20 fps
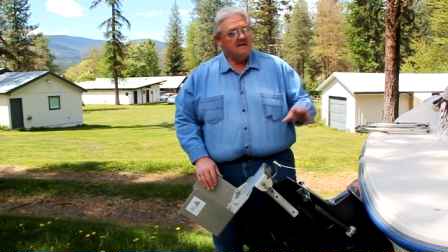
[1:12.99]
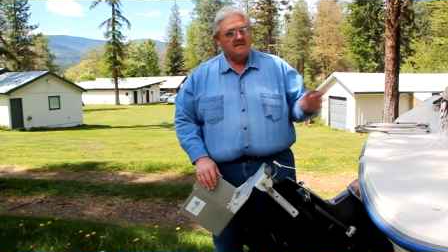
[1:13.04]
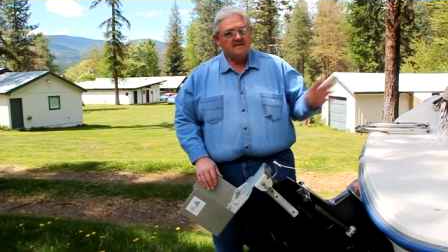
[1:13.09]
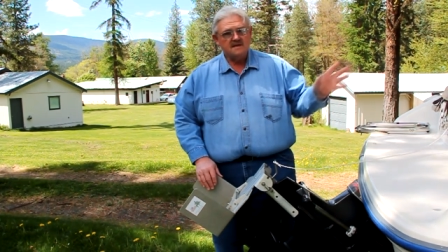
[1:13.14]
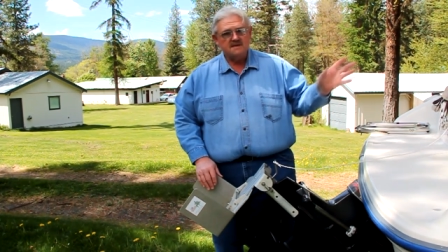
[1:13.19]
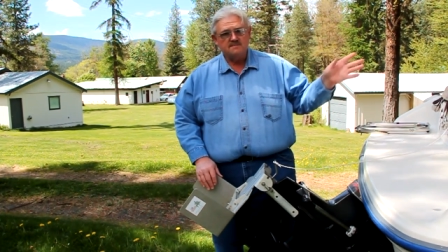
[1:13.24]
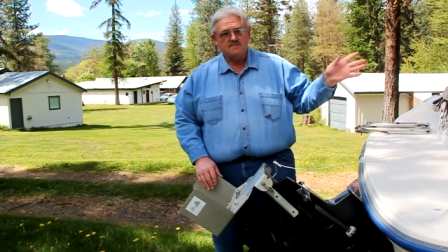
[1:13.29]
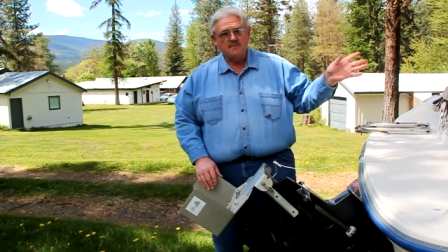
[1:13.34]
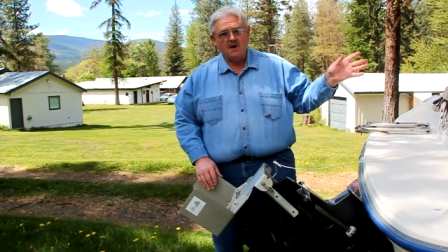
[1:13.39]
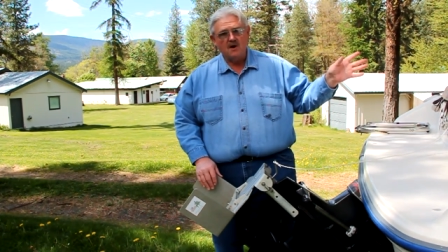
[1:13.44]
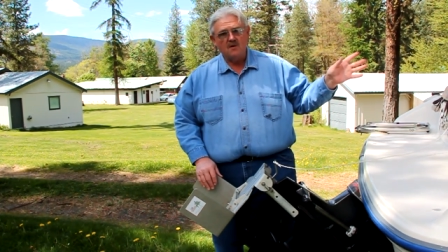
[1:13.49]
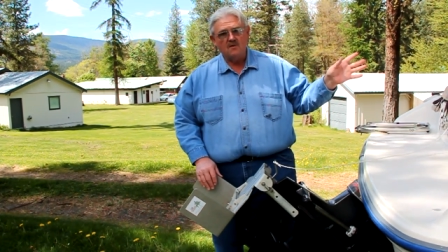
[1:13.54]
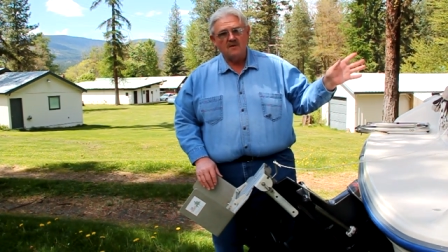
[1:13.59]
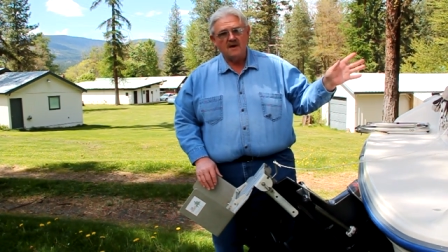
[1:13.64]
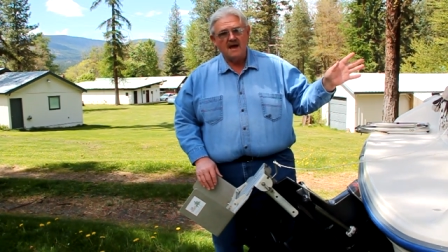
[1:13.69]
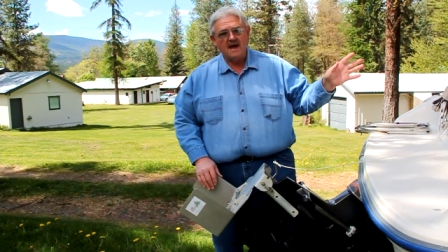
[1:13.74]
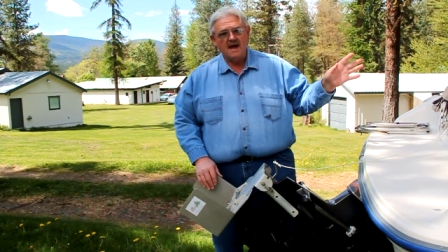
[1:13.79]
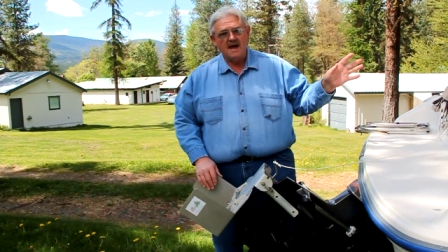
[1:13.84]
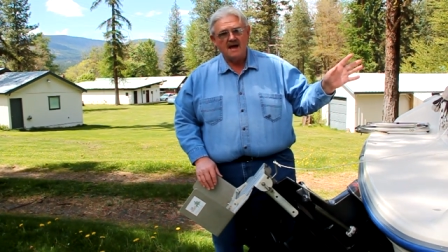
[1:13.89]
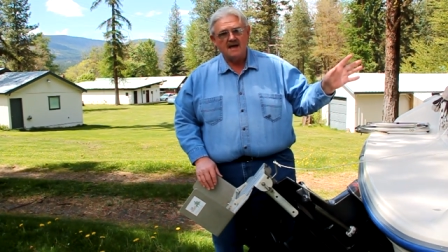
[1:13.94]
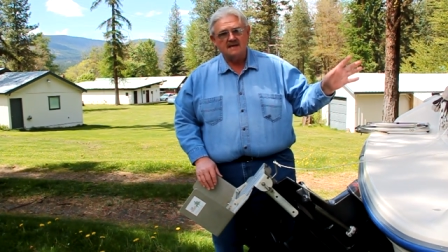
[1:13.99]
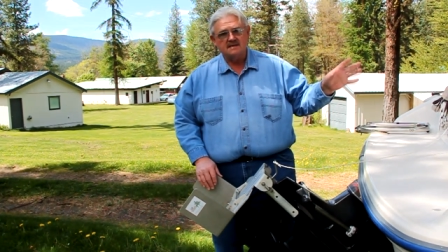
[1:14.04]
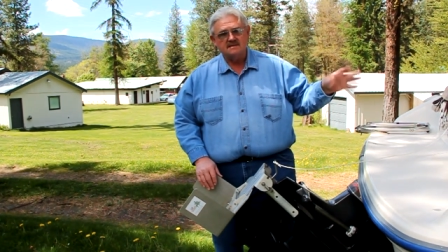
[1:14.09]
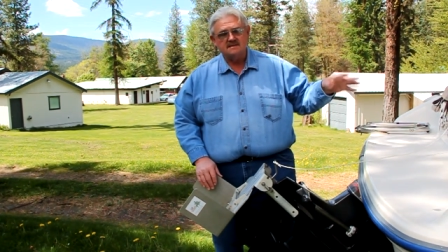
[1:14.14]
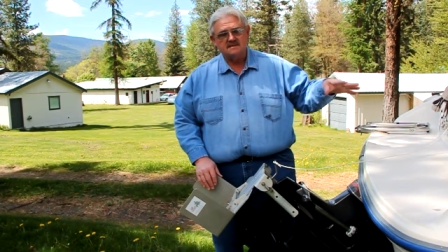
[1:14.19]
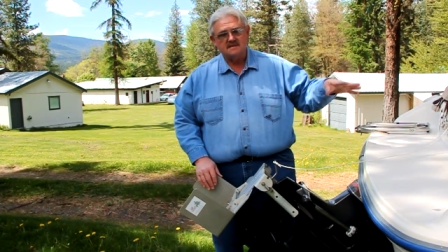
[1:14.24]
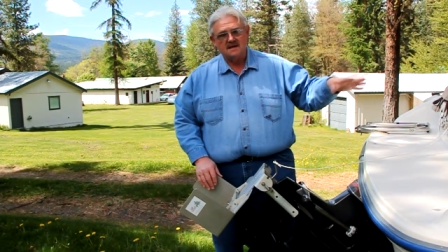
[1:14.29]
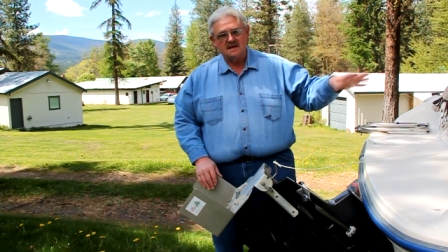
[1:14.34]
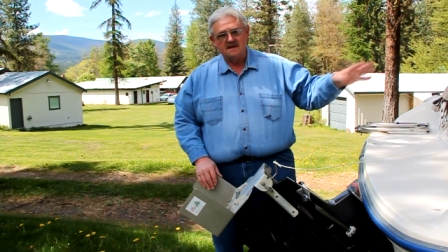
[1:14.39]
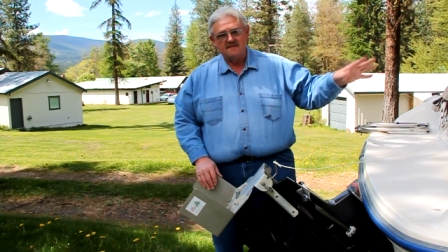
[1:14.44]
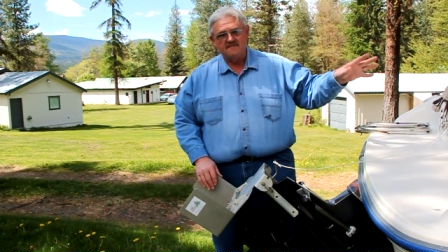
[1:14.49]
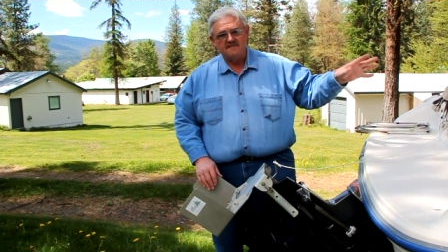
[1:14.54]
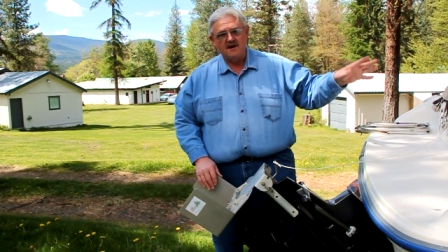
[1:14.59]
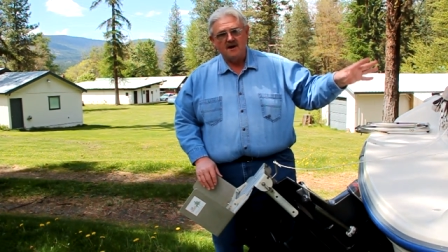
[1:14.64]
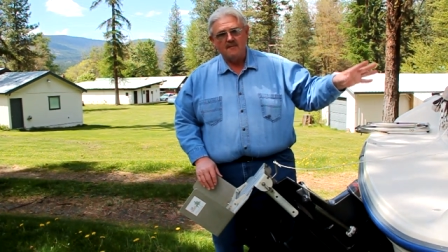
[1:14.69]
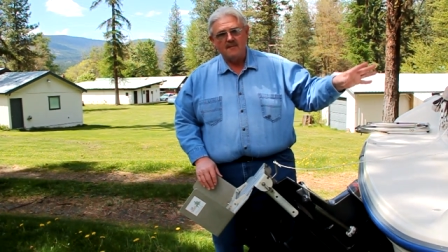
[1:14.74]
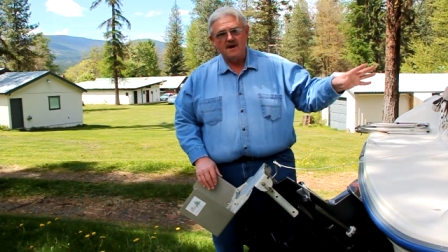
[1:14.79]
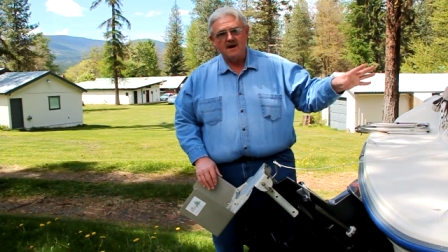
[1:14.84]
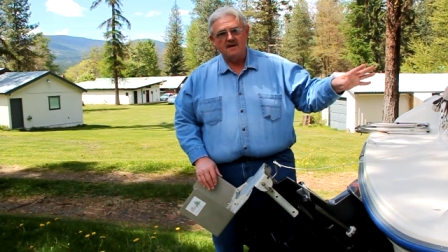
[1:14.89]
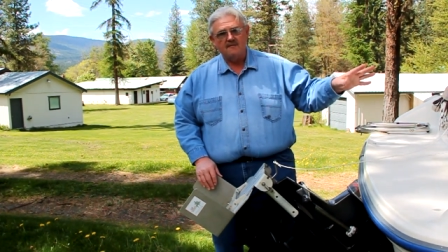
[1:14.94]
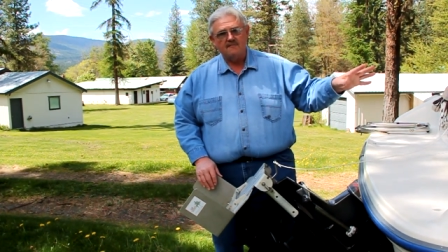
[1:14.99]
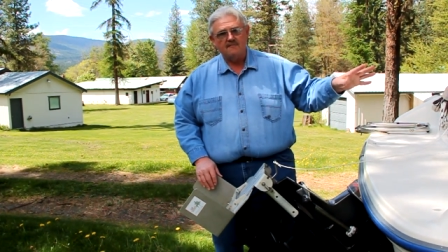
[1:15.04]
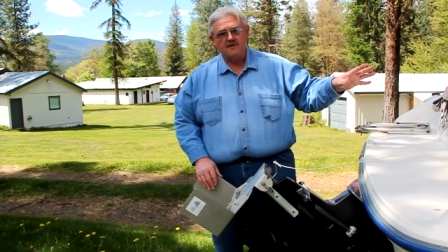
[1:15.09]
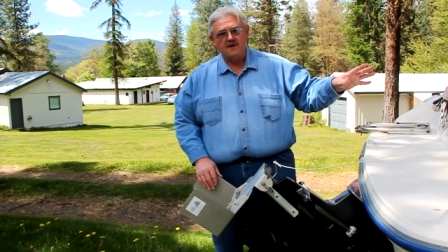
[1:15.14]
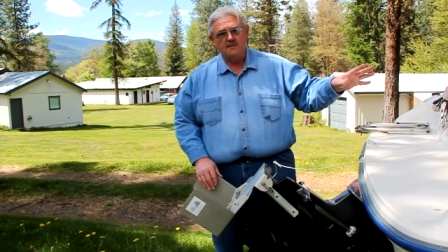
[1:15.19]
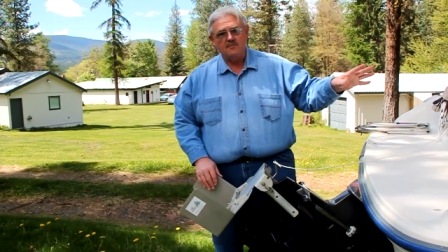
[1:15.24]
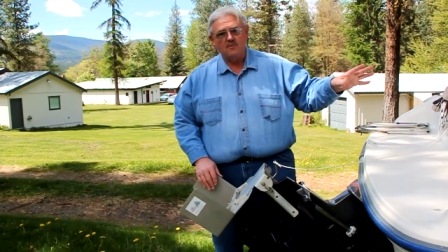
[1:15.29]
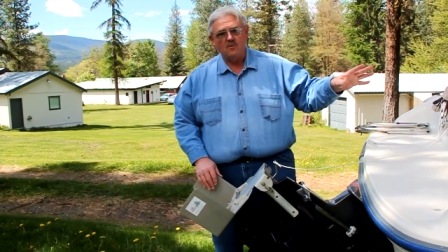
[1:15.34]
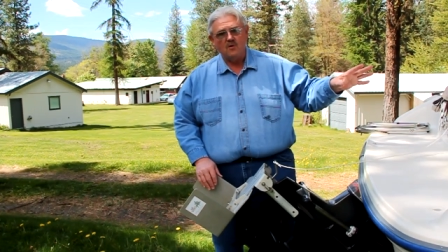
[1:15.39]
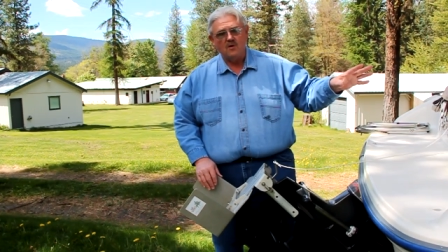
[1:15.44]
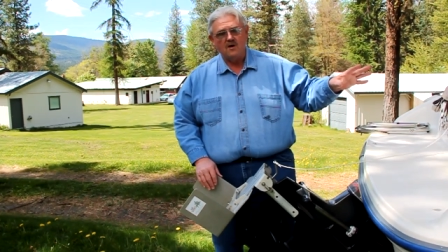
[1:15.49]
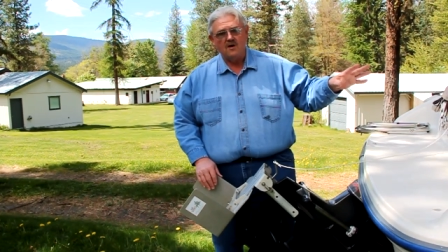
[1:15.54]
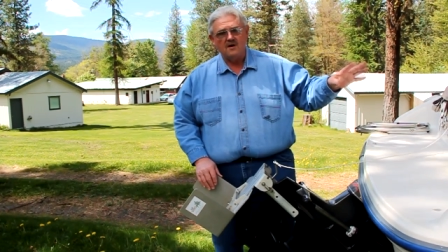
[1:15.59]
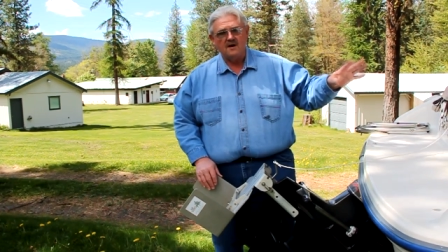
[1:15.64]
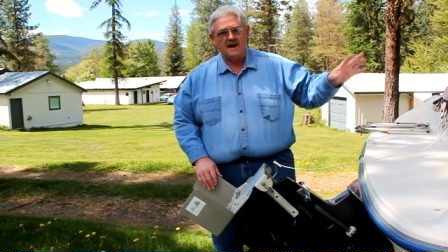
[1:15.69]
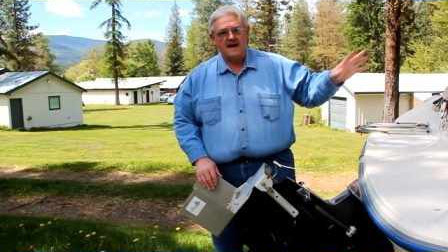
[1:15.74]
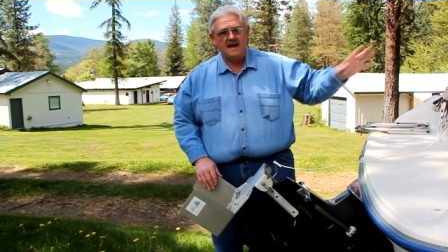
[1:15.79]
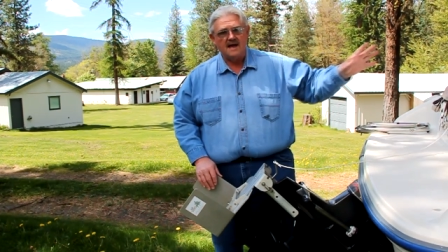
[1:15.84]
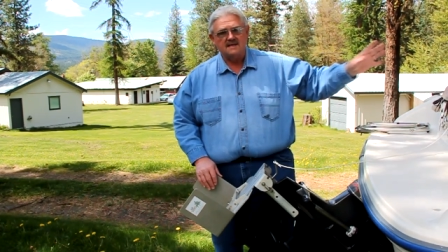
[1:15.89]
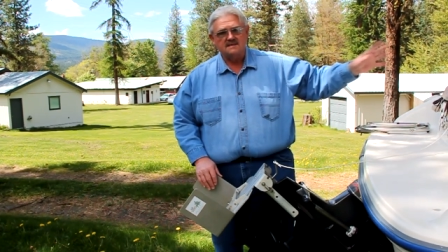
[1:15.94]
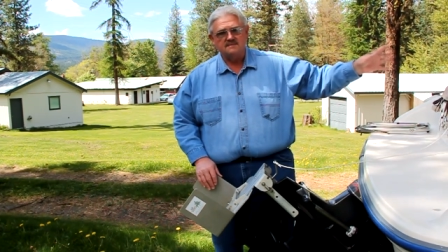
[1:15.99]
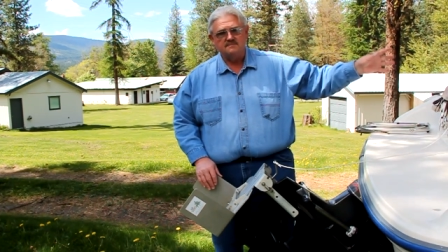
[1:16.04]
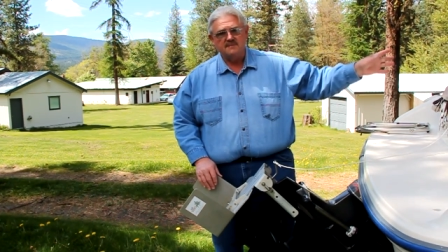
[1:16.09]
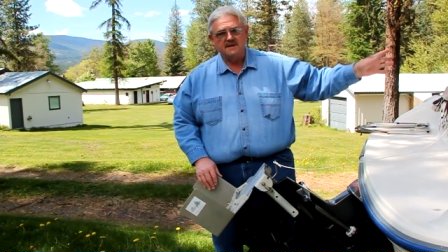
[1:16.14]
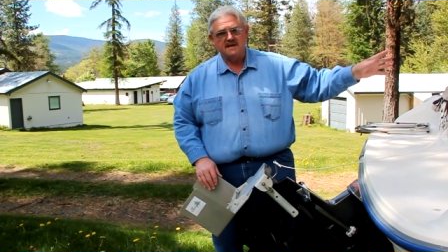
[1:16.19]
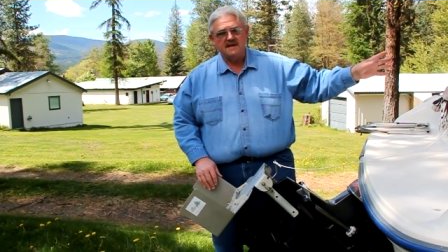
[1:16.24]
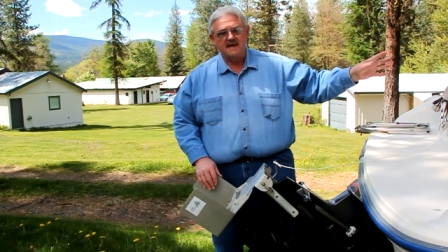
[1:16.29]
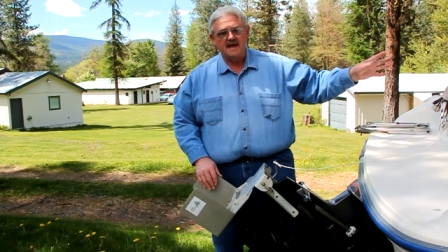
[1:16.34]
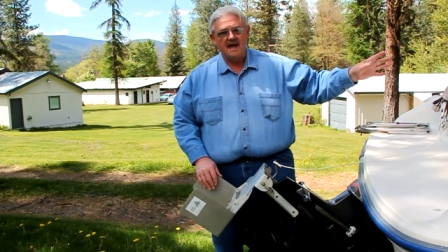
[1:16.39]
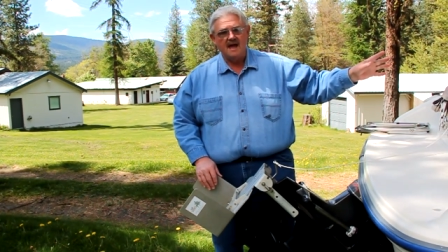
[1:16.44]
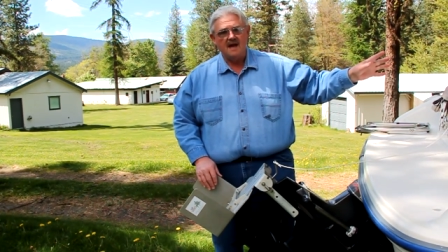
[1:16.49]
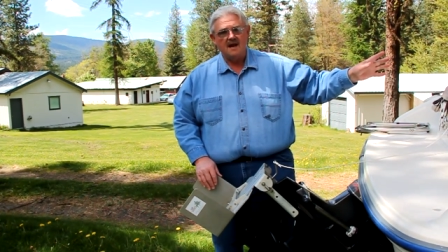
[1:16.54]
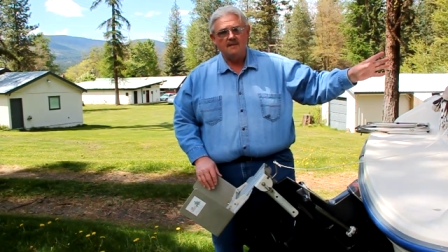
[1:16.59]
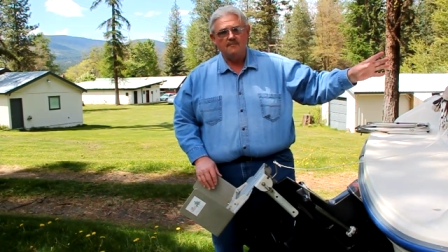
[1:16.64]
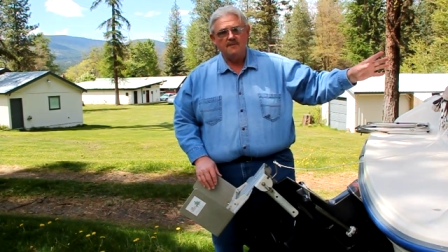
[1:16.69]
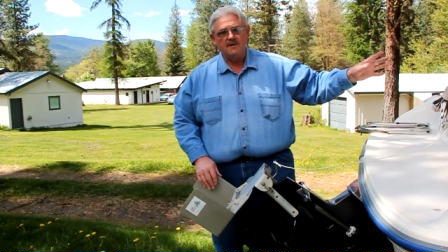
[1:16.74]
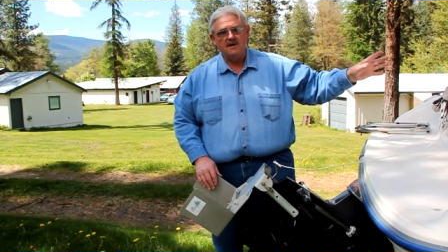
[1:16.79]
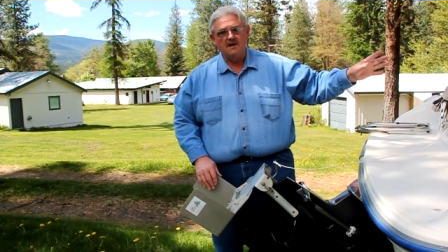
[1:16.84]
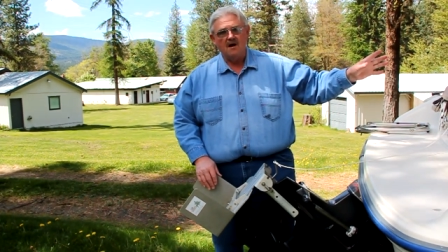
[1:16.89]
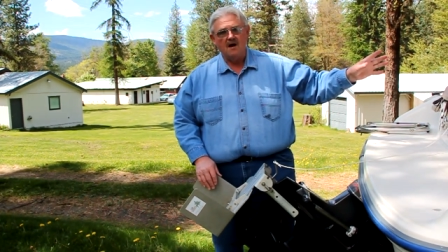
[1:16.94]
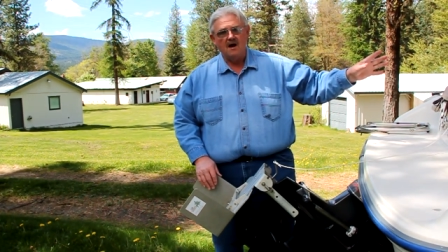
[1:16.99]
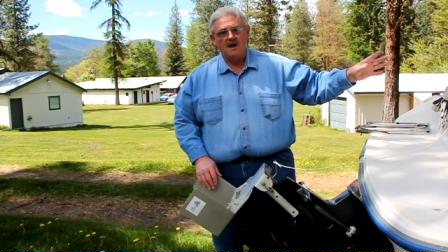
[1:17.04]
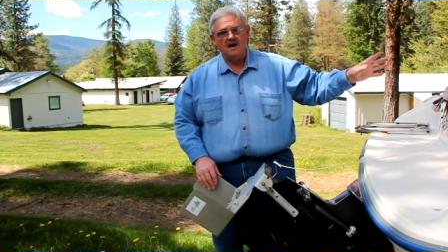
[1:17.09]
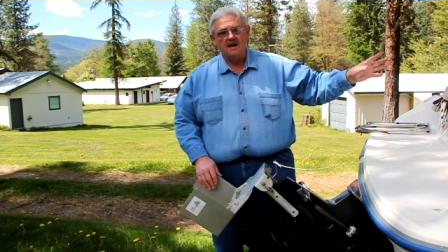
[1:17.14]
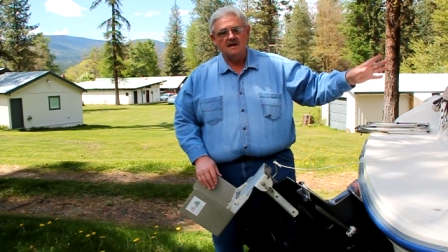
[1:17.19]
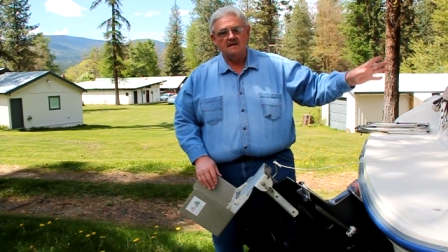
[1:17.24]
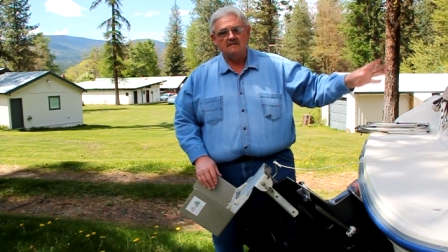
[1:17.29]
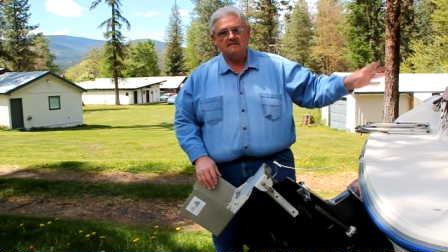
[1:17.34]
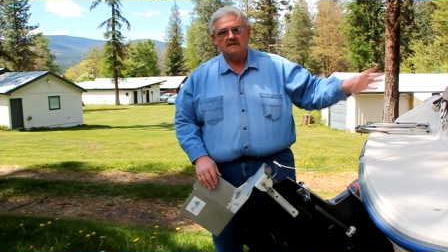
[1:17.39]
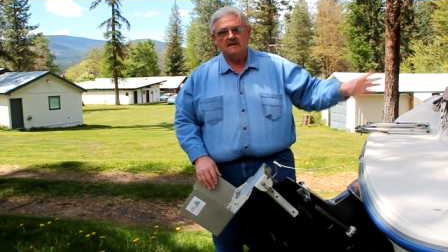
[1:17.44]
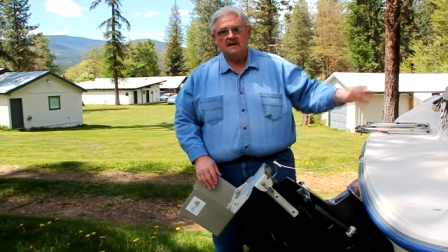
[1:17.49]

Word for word: This boat has a fair amount of freeboard, it has a big canopy on it,